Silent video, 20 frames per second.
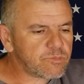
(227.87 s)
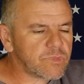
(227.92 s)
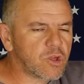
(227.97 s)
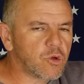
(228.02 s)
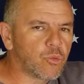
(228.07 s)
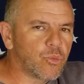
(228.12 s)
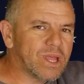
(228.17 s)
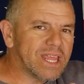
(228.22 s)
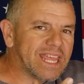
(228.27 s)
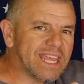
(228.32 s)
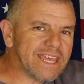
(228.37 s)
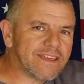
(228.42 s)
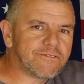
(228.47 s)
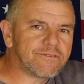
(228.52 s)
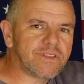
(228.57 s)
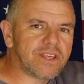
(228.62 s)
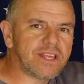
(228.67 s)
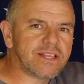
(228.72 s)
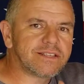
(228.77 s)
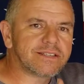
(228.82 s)
We give
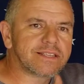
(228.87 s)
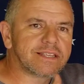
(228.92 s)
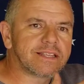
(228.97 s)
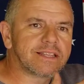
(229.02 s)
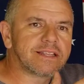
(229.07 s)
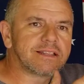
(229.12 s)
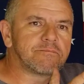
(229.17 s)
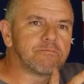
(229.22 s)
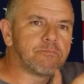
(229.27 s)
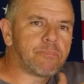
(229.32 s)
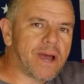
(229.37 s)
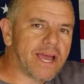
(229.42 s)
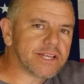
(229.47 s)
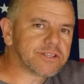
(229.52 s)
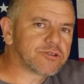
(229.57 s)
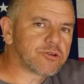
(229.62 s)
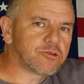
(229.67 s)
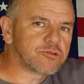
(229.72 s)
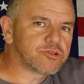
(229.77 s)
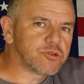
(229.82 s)
these
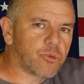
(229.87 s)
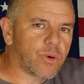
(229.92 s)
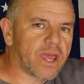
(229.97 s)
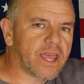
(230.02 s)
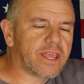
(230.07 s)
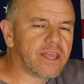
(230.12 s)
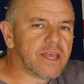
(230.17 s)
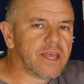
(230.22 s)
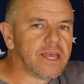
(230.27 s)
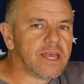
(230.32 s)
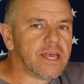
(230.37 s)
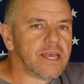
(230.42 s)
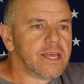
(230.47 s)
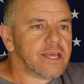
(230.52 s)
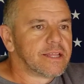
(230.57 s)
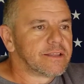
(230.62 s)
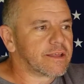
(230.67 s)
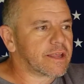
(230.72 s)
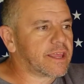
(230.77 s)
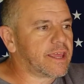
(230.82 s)
bicycles away
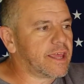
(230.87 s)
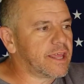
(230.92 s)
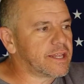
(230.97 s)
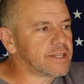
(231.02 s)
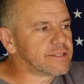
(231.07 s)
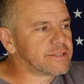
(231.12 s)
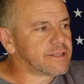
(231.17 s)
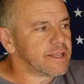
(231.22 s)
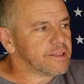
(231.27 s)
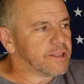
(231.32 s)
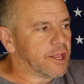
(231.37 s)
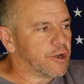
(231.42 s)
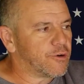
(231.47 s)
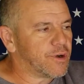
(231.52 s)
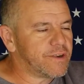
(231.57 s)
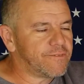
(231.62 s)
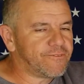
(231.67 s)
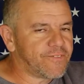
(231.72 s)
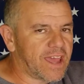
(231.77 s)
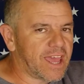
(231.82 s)
to kids that are
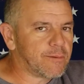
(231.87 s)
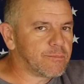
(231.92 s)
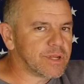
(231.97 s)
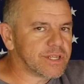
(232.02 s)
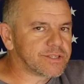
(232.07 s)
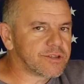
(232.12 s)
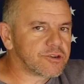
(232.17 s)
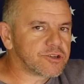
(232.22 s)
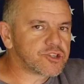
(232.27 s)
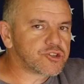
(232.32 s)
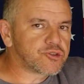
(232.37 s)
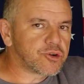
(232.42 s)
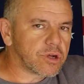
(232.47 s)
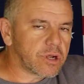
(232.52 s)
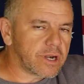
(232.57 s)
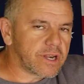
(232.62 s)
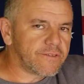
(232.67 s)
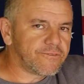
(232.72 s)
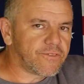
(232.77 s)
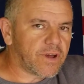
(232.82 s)
in families that are
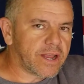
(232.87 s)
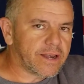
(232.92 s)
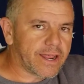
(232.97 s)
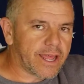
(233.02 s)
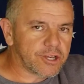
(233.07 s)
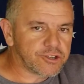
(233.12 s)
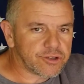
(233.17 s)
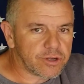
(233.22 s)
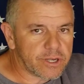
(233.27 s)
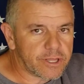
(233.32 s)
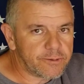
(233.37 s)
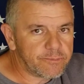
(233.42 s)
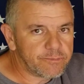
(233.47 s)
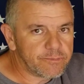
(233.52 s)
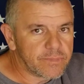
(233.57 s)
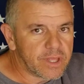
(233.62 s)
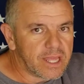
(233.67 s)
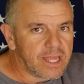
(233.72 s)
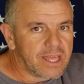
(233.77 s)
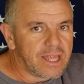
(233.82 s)
struggling financially,
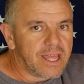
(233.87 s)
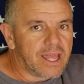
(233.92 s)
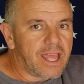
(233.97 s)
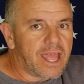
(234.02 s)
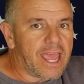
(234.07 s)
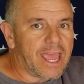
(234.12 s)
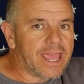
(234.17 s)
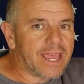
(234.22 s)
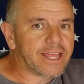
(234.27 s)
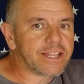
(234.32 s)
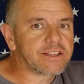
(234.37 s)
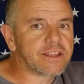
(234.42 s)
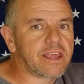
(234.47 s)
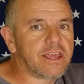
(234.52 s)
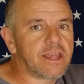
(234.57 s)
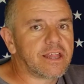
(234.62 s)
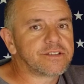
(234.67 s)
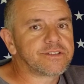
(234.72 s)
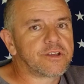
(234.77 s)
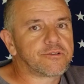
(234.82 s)
and
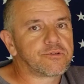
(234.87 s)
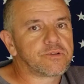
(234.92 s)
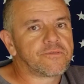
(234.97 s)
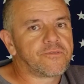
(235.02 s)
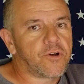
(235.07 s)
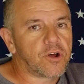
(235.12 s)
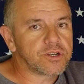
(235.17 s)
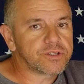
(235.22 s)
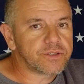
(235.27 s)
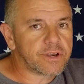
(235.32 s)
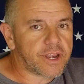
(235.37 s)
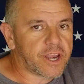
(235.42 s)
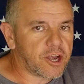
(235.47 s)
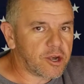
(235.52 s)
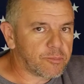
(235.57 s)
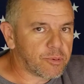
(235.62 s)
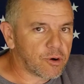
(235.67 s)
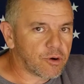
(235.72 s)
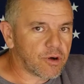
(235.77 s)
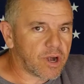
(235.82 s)
kids that are in foster care
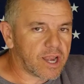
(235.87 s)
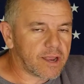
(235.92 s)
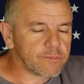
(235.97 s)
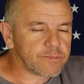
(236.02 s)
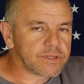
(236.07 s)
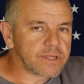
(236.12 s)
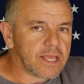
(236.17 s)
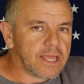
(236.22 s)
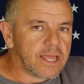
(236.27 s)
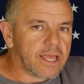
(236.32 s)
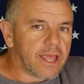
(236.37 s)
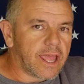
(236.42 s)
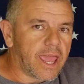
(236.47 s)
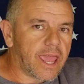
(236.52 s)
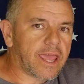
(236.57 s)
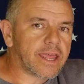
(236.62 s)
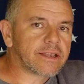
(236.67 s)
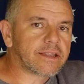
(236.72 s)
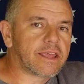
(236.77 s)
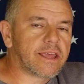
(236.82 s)
programs,
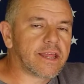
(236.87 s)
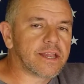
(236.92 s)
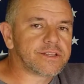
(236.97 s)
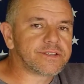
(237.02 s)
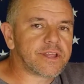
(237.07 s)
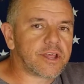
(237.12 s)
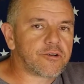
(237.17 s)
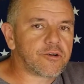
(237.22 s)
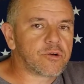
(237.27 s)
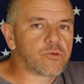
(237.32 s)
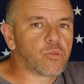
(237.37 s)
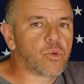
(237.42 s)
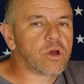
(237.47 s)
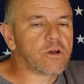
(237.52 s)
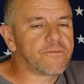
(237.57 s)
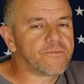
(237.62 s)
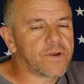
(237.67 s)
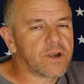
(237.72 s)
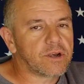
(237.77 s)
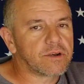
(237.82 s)
and kids that are in
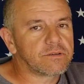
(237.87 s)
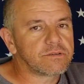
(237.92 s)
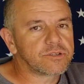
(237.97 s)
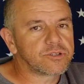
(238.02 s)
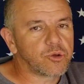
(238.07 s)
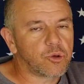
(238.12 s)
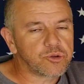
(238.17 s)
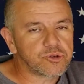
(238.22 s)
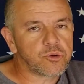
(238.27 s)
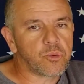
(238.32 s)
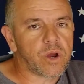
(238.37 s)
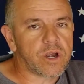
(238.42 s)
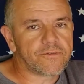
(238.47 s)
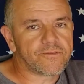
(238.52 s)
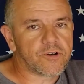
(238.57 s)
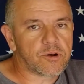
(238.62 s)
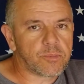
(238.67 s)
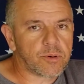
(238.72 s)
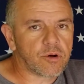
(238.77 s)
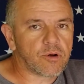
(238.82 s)
welfare, social
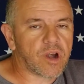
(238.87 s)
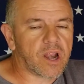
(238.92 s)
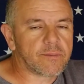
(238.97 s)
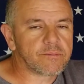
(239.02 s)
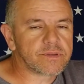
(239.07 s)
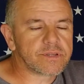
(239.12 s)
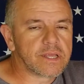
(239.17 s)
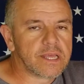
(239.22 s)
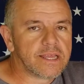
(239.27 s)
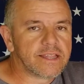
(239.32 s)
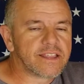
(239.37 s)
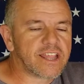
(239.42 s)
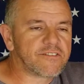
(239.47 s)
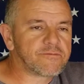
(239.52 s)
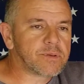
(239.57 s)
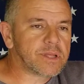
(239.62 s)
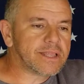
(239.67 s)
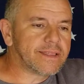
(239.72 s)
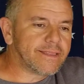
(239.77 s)
welfare programs that have been